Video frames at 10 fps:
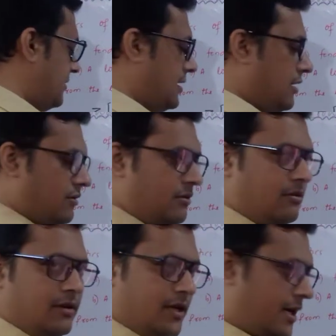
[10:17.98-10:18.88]
0,
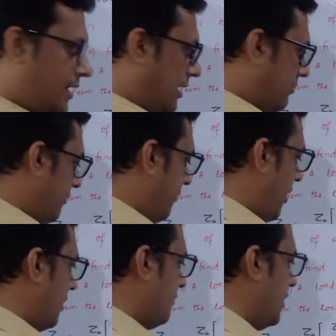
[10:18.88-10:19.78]
and you have to
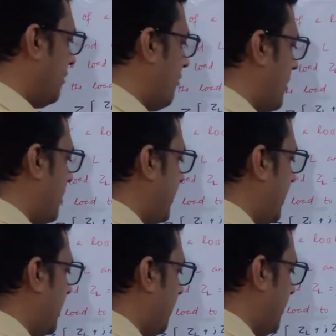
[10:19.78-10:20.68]
form a quadratic
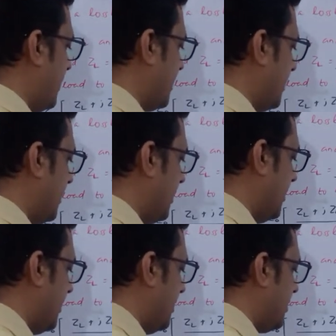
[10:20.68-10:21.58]
equation.
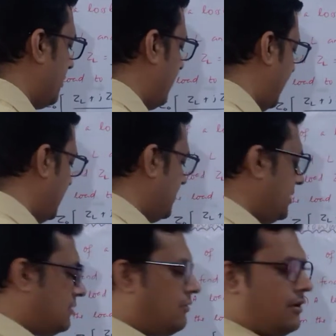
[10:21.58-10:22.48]
So once this
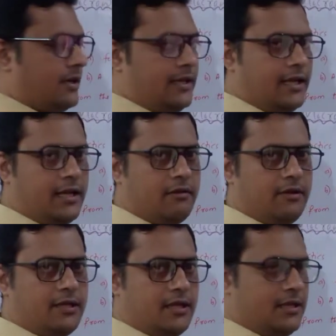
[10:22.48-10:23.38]
quadratic
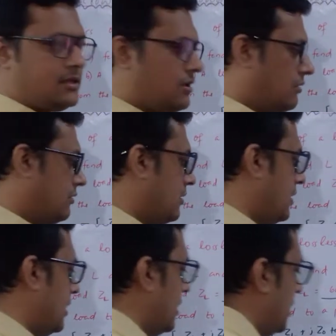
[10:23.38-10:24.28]
equation is known,
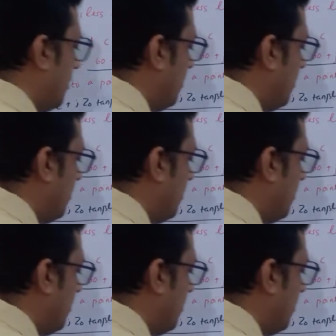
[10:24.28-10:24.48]
you have to